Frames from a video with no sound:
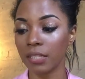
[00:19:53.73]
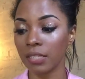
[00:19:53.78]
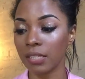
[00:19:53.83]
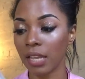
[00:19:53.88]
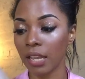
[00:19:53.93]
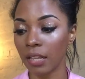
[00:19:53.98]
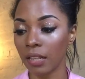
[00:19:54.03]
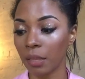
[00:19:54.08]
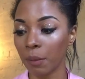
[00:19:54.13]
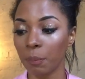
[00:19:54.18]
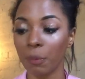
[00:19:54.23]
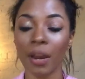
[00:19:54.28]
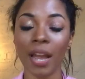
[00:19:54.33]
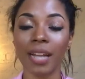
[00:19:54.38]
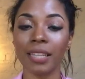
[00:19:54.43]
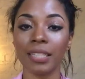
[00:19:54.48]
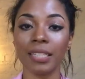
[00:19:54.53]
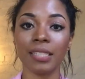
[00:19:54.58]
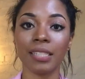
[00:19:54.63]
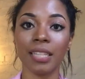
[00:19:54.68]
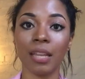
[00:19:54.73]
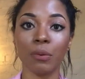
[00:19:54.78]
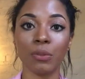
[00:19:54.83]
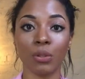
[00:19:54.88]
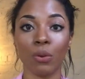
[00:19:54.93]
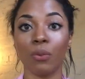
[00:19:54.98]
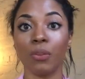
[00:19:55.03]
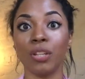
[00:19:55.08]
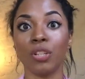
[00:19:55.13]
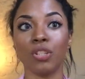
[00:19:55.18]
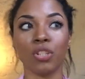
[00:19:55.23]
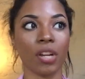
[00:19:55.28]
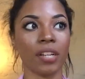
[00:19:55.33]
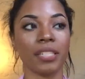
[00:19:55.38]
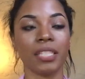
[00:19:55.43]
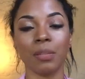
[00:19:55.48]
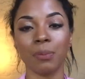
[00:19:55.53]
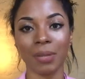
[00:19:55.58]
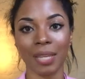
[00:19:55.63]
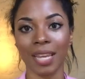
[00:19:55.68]
daily practice, and that was only
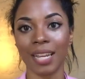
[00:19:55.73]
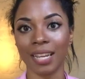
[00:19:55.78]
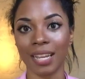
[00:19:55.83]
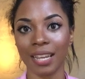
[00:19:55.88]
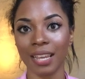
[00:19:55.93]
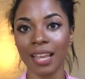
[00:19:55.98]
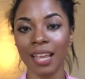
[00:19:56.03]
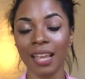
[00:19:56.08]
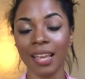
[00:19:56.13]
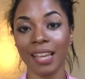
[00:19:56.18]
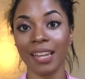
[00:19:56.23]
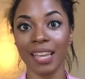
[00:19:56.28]
just the beginning.